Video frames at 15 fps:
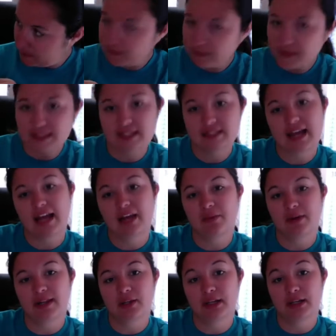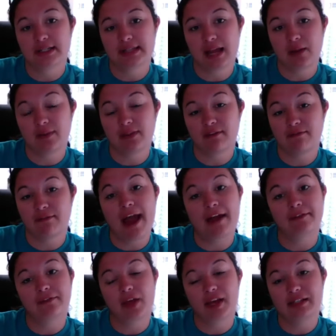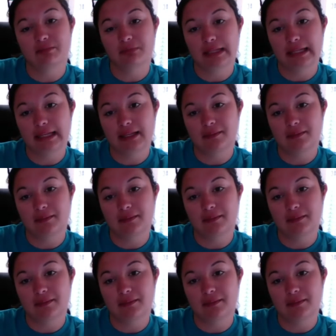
This is kind of what it looks like when the fireflies blink.